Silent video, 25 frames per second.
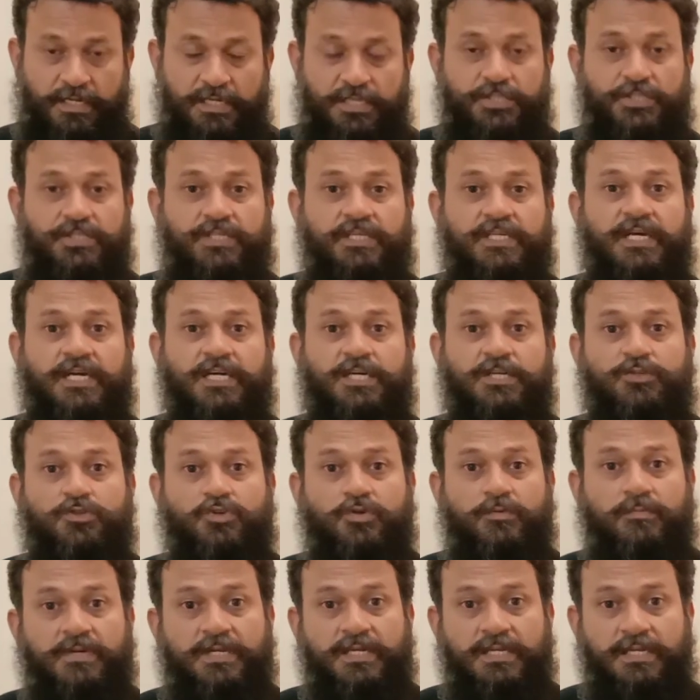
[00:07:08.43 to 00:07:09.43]
She had
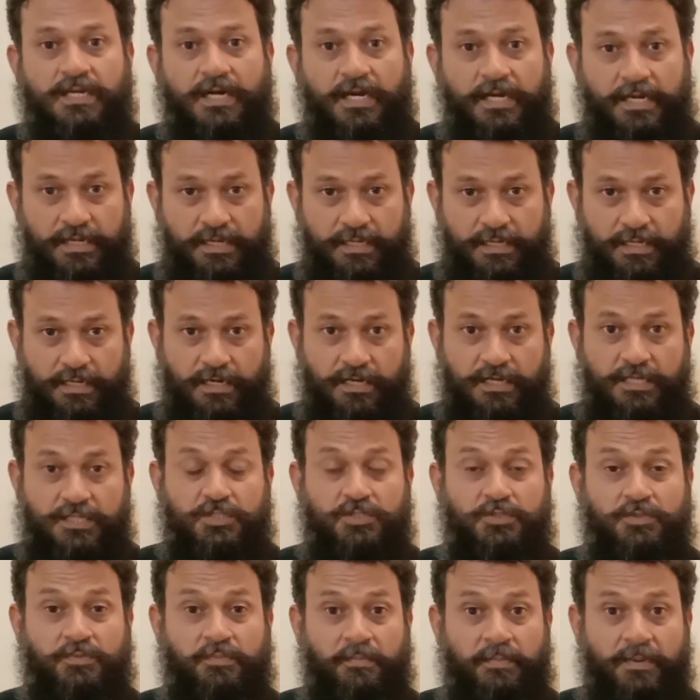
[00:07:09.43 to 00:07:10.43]
so many ideas,